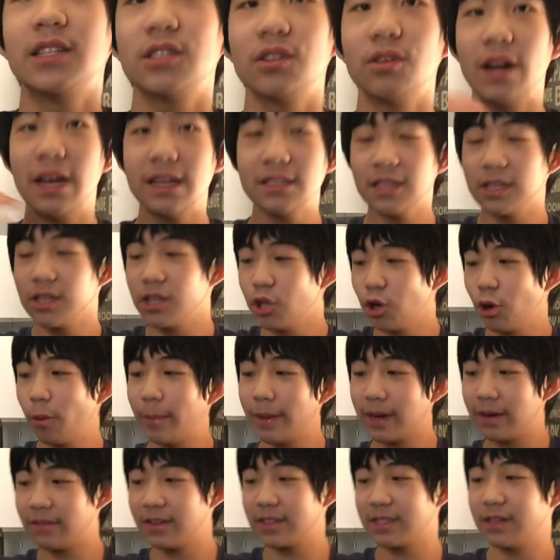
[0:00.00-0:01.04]
So it has a little
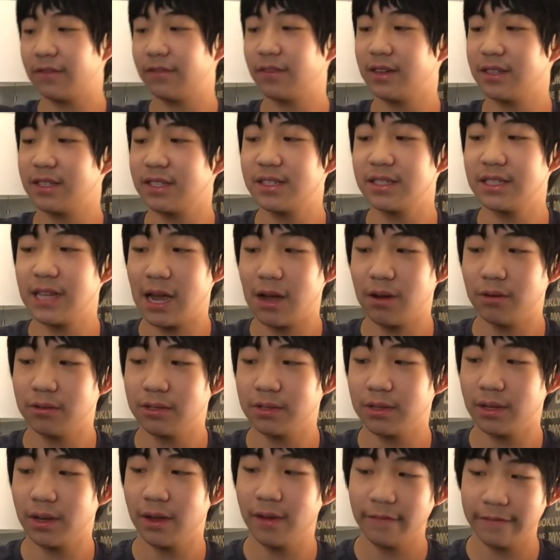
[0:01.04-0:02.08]
bit of a different
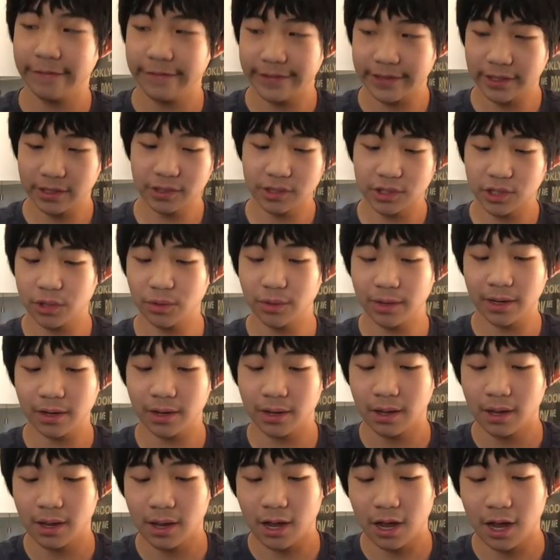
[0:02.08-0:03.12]
sound feel to it.
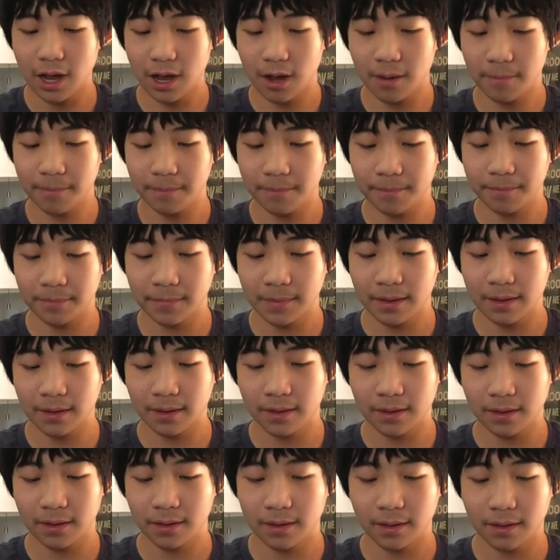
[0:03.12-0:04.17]
Um,
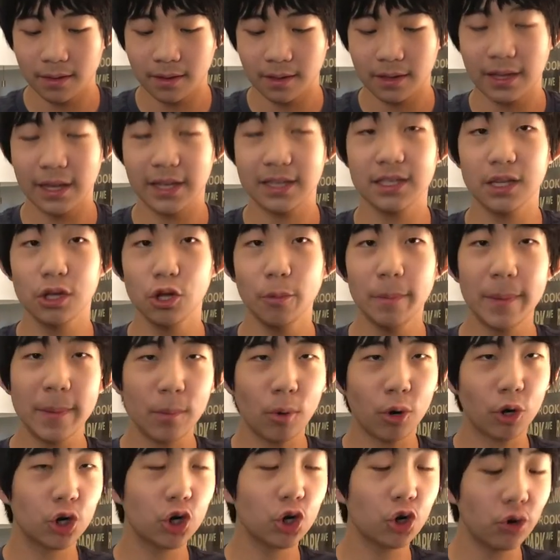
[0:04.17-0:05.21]
it's a little bit
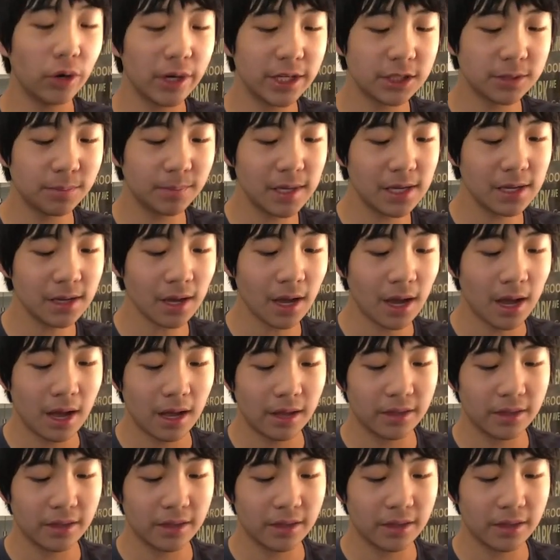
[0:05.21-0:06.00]
more crispy.